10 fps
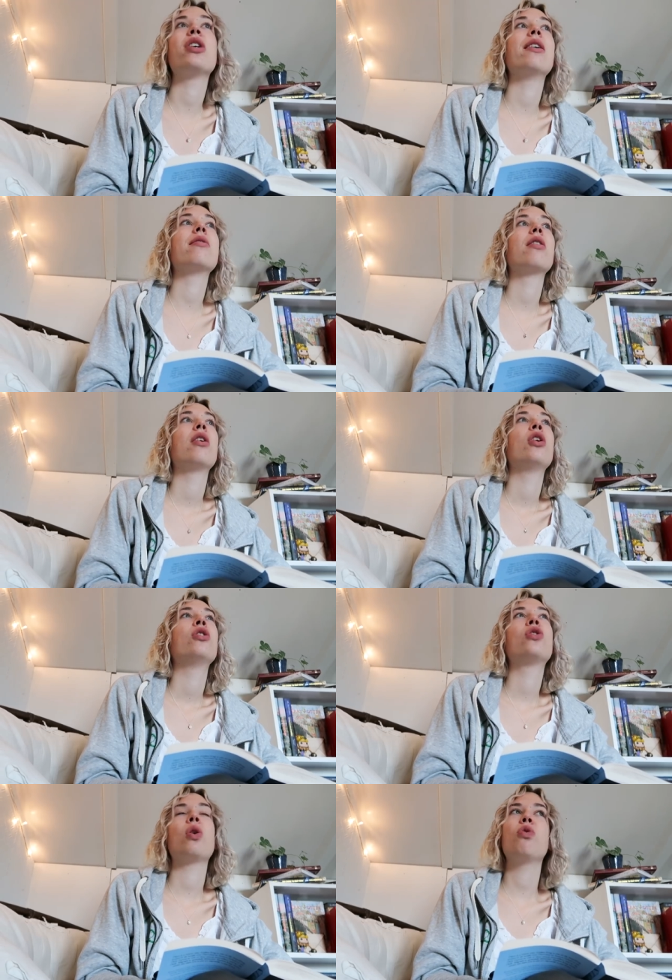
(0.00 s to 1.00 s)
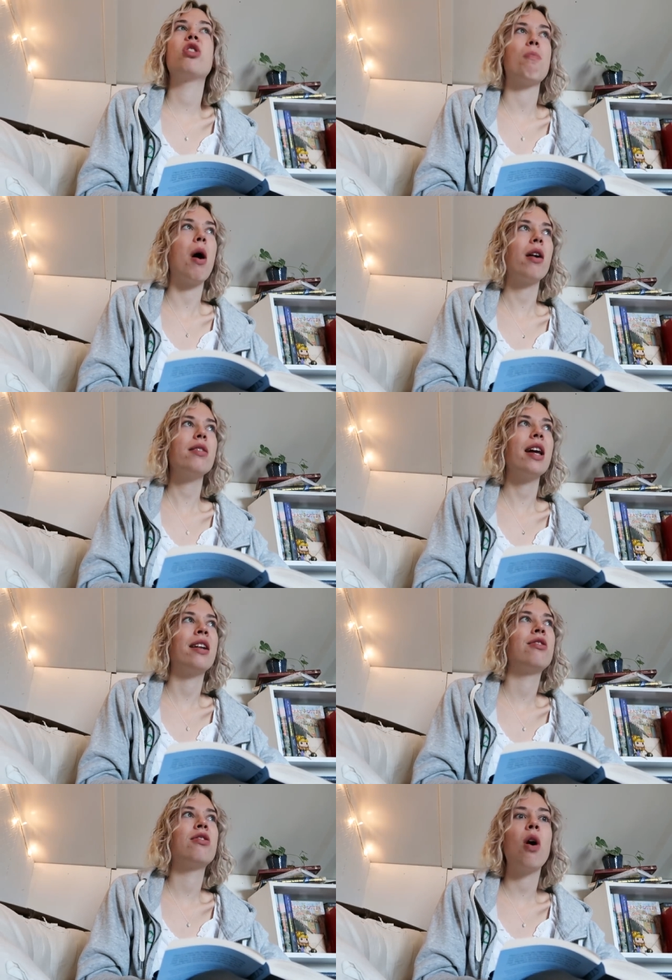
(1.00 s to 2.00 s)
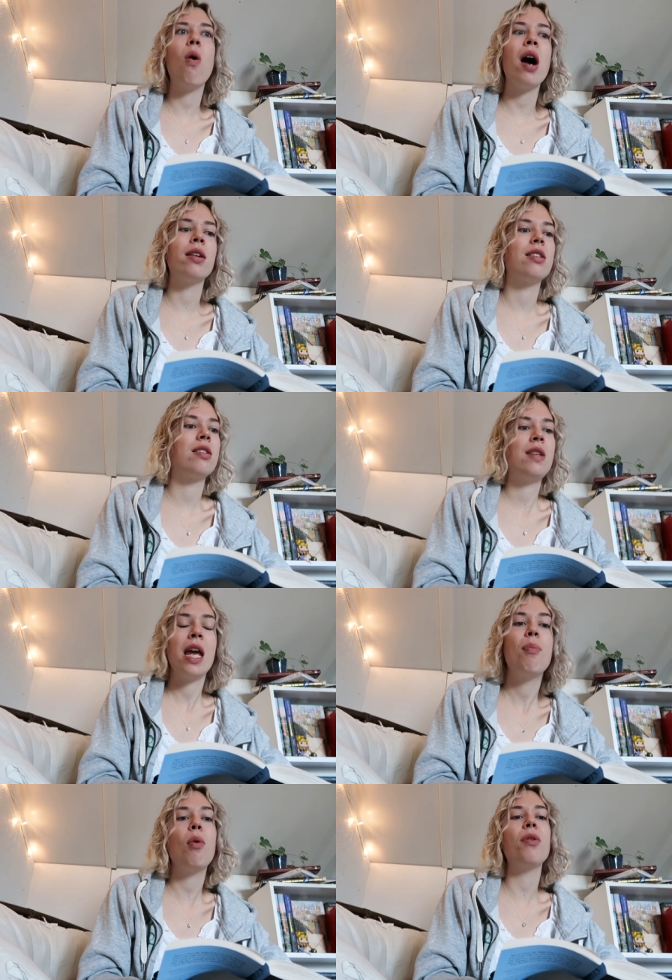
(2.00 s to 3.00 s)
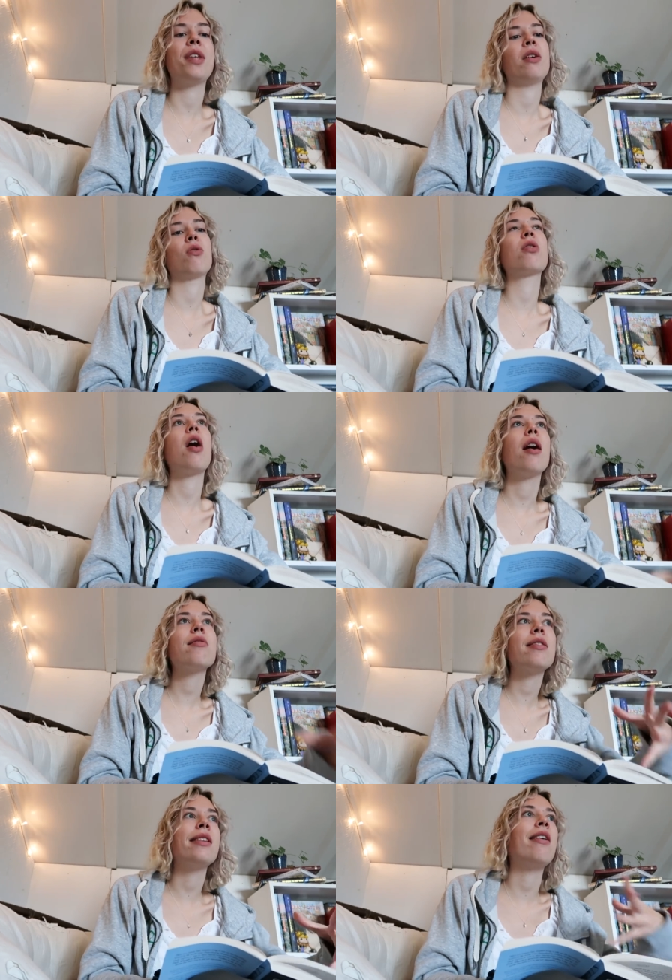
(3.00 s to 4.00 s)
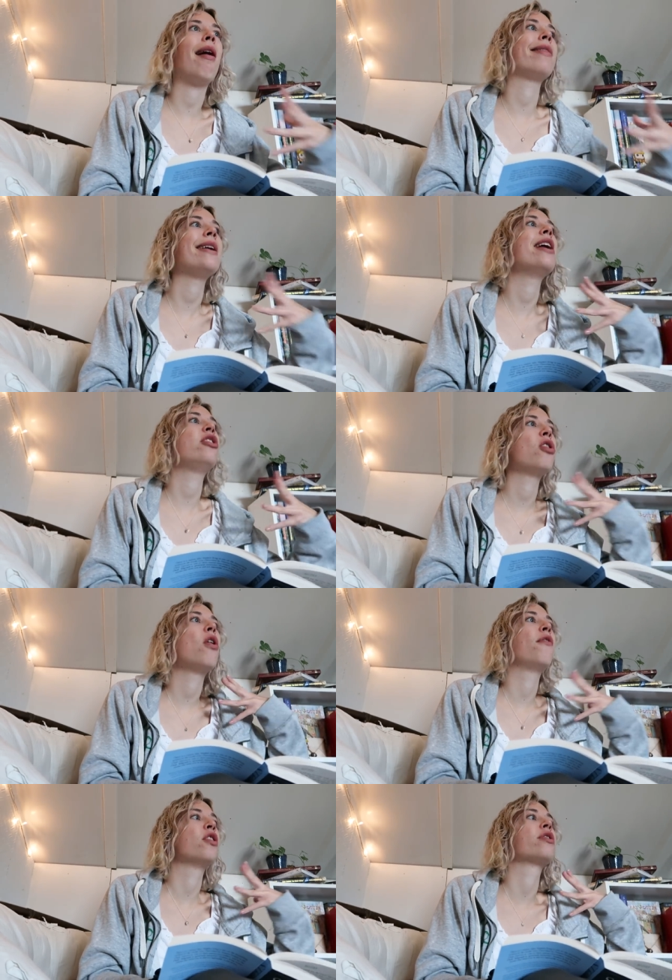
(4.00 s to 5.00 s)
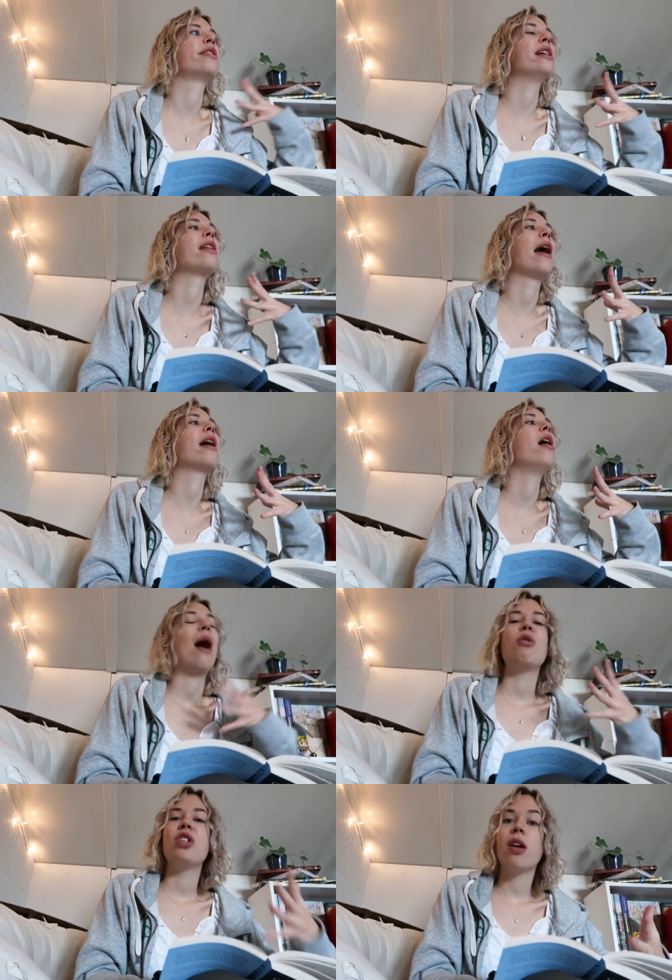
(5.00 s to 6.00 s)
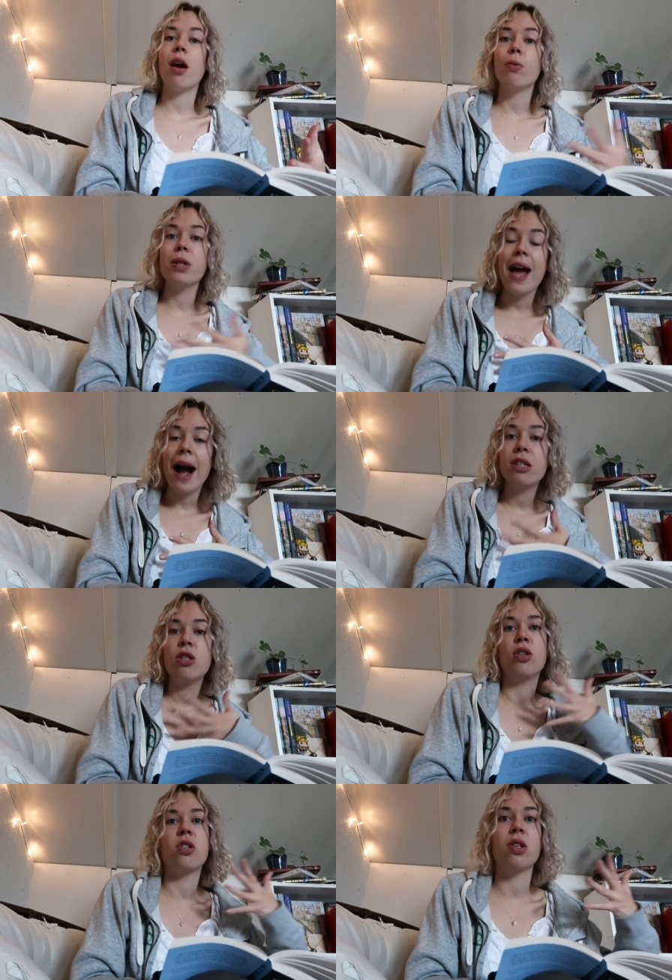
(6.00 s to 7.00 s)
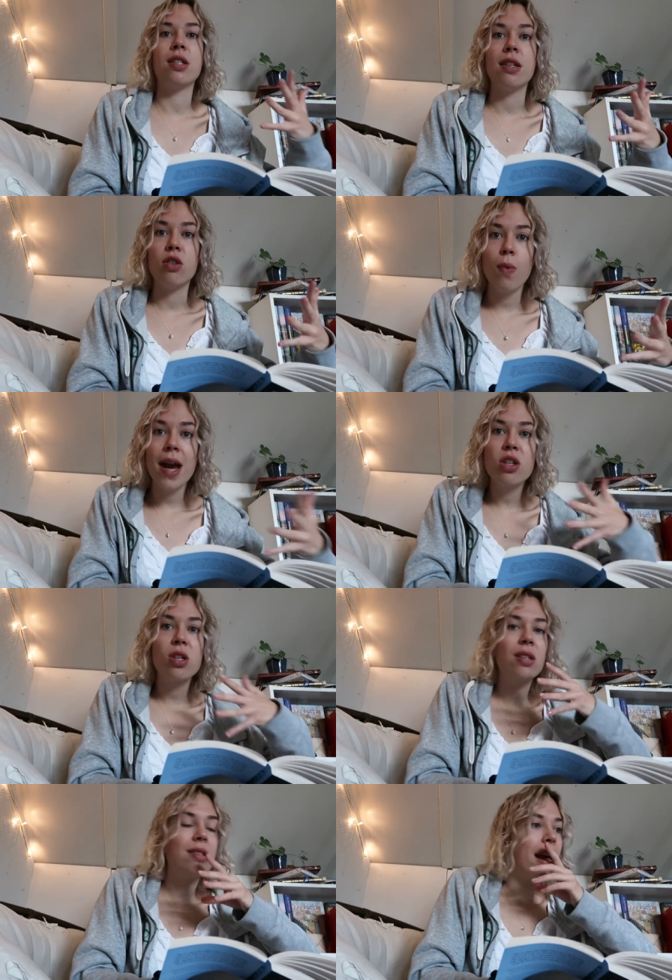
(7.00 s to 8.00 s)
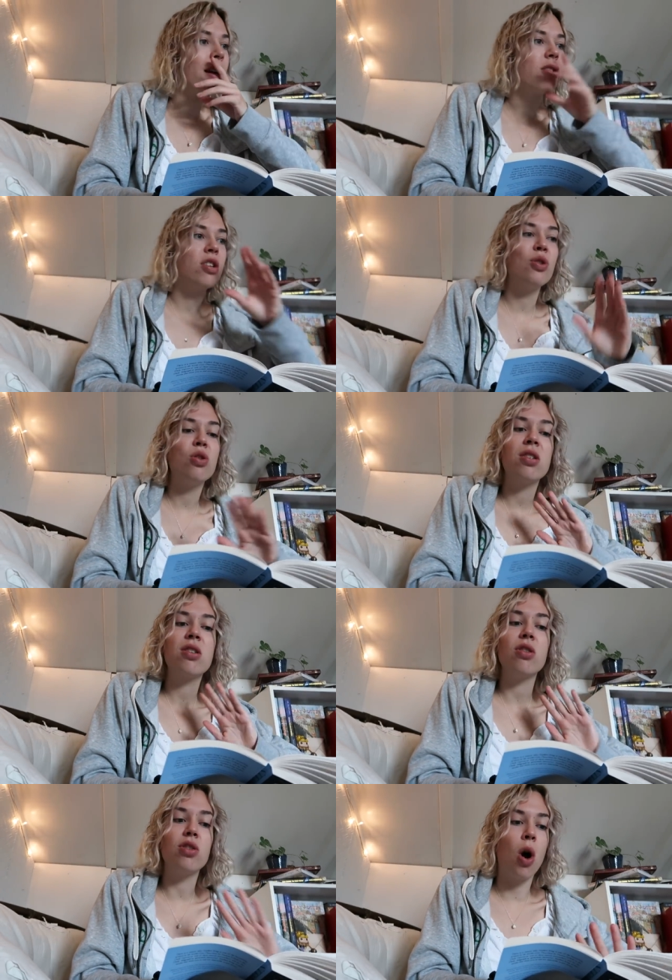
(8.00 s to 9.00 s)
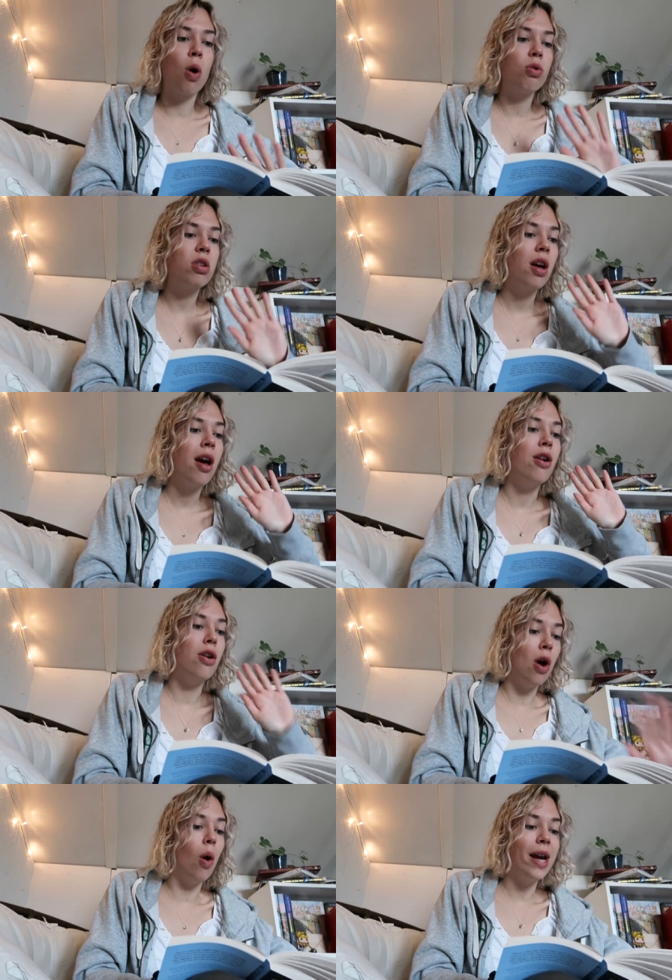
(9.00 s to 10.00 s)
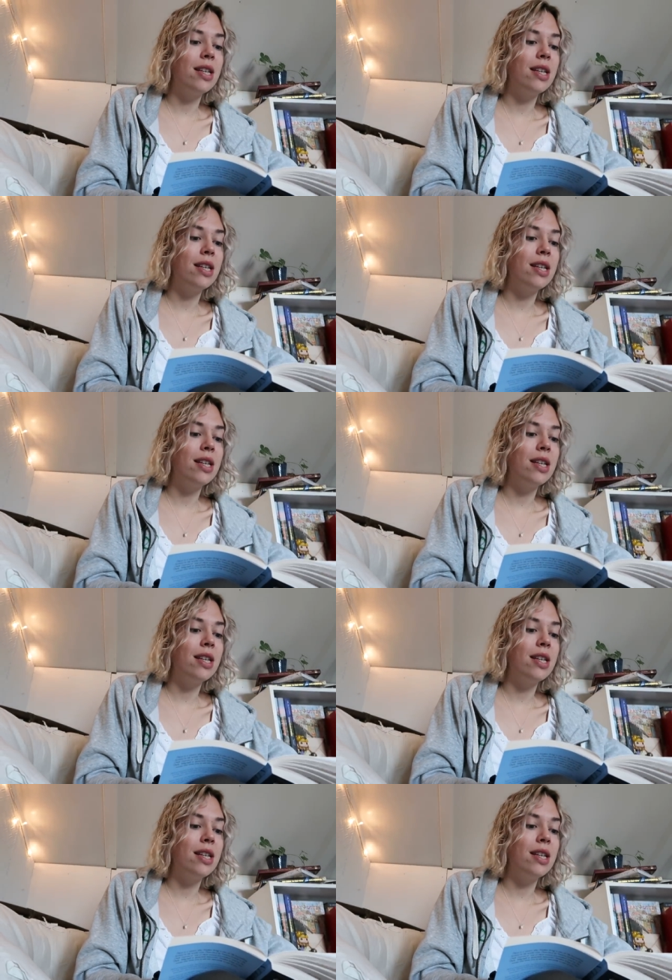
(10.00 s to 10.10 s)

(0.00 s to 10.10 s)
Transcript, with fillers: She is so smart and so unstable that you're constantly on the edge of your seat like how is she going to react to certain situations and you just don't know